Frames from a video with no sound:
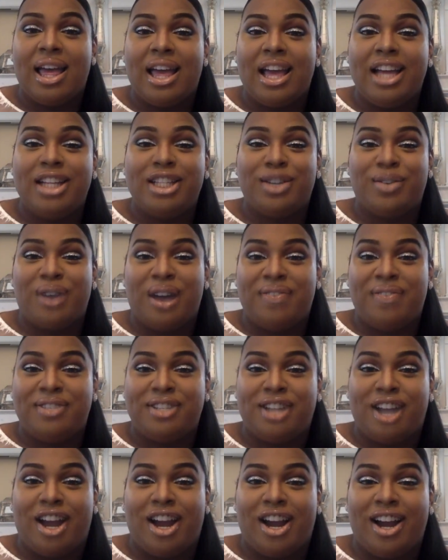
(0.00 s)
it's a rough
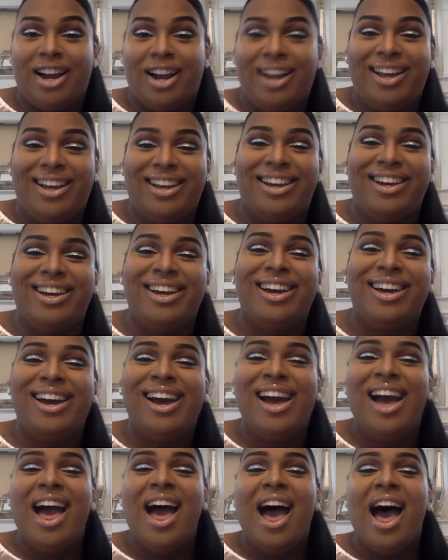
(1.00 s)
start.
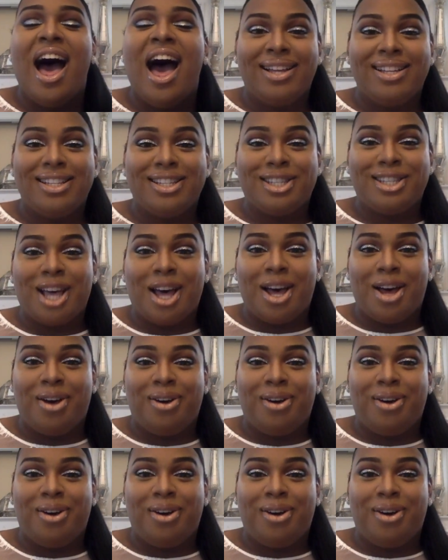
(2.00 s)
So,